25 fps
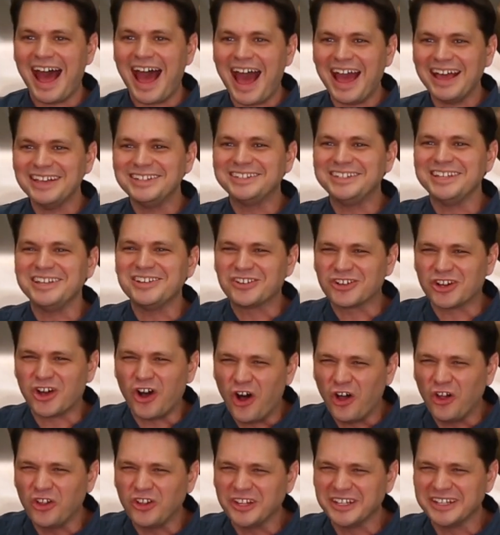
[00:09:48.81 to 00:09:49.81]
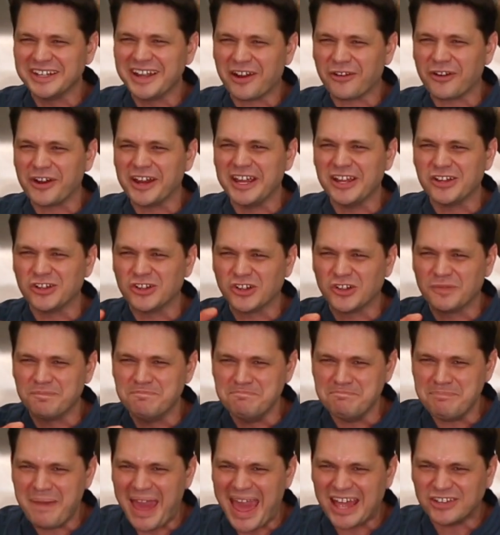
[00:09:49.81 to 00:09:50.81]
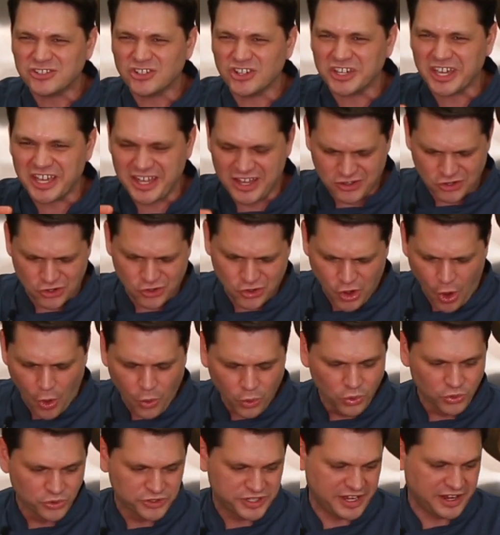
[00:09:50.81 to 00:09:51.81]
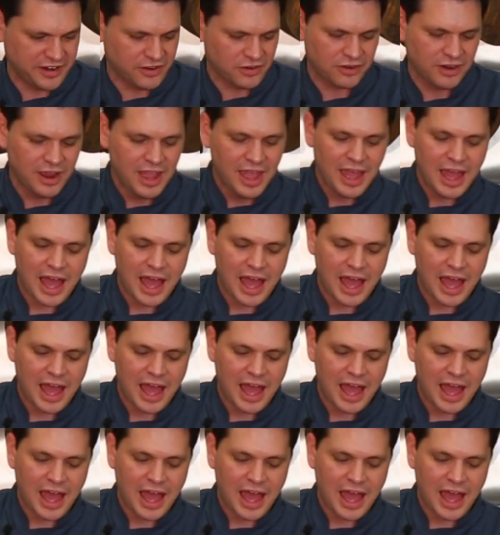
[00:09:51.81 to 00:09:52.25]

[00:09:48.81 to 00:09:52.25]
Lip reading: I see culinary magic and gold here.